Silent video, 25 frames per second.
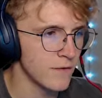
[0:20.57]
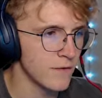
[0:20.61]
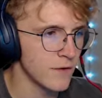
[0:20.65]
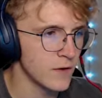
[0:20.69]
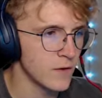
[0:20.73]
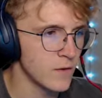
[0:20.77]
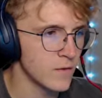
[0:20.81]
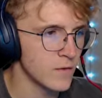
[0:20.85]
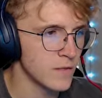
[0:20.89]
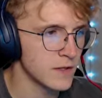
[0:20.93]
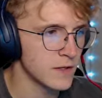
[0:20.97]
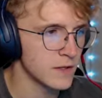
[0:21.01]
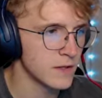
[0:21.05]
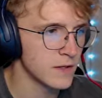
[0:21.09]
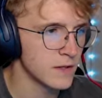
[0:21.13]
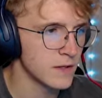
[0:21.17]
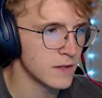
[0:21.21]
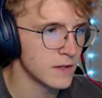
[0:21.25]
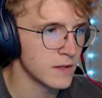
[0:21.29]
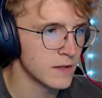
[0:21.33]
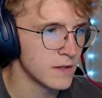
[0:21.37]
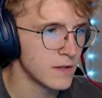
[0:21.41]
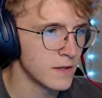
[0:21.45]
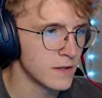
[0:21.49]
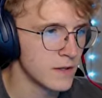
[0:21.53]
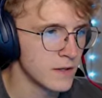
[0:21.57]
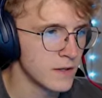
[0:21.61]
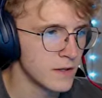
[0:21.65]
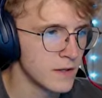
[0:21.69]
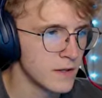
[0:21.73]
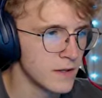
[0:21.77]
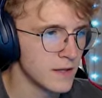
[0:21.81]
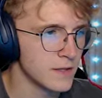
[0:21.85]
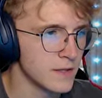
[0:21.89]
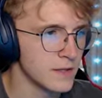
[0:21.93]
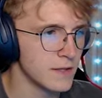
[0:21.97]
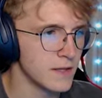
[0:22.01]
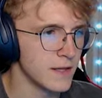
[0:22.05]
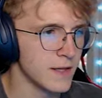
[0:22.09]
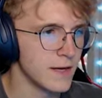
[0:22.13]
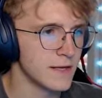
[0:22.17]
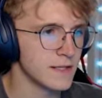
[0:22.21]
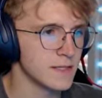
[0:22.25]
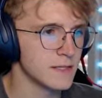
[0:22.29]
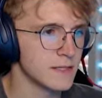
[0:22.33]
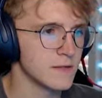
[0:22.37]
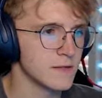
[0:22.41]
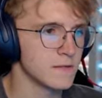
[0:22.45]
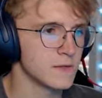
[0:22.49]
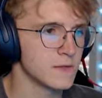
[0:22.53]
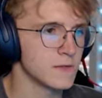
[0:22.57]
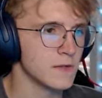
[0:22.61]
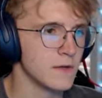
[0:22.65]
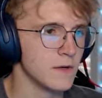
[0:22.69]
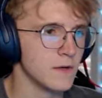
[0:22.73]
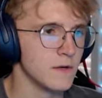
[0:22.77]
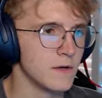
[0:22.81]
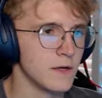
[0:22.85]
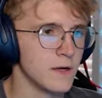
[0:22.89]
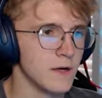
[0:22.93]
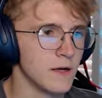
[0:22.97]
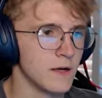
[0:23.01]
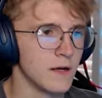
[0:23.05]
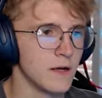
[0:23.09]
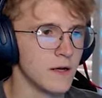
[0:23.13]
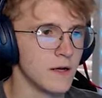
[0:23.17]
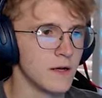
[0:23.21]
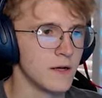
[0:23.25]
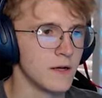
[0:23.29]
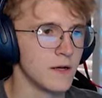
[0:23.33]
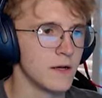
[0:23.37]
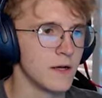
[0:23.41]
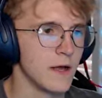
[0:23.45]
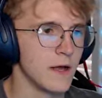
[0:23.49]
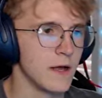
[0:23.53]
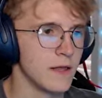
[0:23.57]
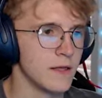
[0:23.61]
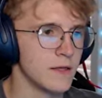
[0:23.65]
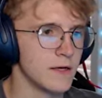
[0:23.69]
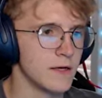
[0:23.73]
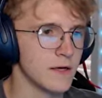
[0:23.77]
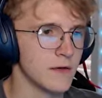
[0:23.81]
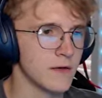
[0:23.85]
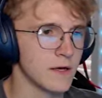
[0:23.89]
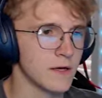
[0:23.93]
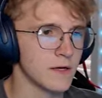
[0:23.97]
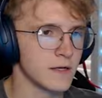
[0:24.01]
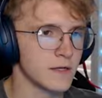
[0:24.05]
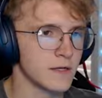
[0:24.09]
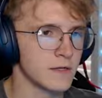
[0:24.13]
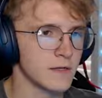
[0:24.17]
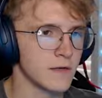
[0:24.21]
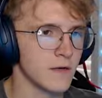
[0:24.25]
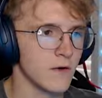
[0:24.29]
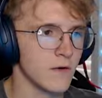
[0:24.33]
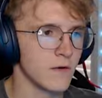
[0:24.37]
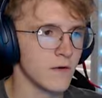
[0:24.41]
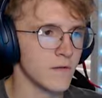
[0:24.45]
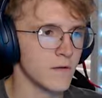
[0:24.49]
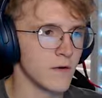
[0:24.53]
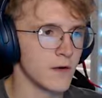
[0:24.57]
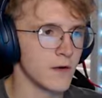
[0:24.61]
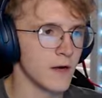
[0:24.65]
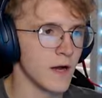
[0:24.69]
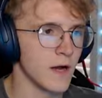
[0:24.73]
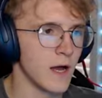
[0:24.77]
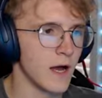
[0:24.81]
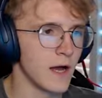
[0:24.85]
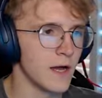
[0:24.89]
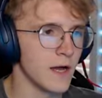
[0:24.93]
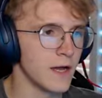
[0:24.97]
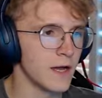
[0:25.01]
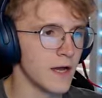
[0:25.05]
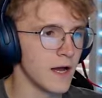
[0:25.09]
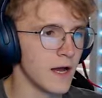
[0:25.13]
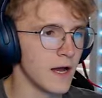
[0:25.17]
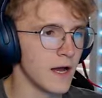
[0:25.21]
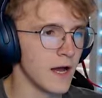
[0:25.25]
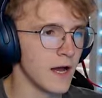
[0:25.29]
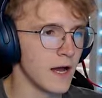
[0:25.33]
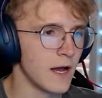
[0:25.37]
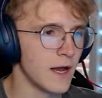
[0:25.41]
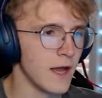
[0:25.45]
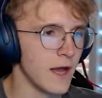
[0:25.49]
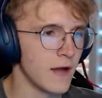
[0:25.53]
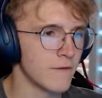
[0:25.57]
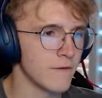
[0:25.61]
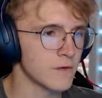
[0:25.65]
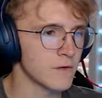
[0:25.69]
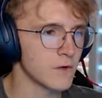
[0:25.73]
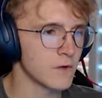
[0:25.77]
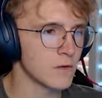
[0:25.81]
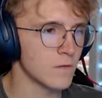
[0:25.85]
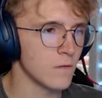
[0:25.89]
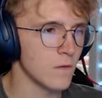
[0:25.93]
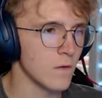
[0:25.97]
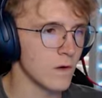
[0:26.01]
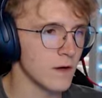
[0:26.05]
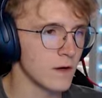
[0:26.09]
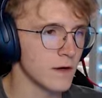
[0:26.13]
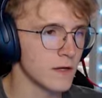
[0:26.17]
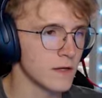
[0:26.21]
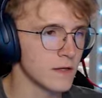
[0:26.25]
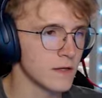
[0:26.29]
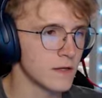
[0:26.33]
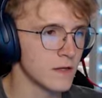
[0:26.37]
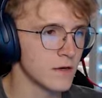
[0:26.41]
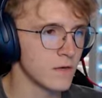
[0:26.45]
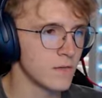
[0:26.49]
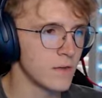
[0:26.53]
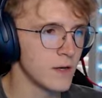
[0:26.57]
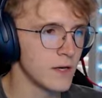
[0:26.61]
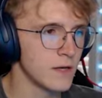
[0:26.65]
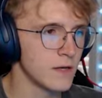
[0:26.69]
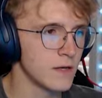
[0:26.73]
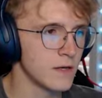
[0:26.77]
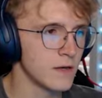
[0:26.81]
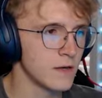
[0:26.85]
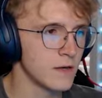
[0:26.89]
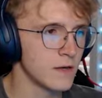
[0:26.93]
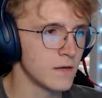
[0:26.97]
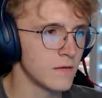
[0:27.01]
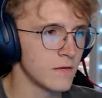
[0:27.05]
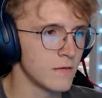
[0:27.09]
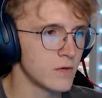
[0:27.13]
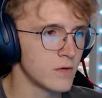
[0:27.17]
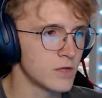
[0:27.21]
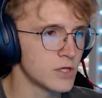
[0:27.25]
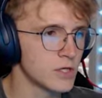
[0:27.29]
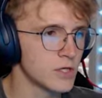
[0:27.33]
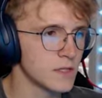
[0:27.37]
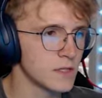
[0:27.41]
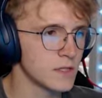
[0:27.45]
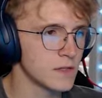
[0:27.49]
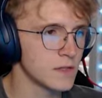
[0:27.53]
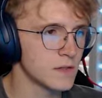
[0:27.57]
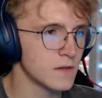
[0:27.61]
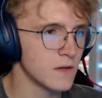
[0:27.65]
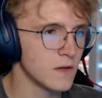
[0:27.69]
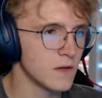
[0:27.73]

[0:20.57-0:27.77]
I opened in the last episode. And then I gotta go over here. I, I have to go to work in a little bit, which is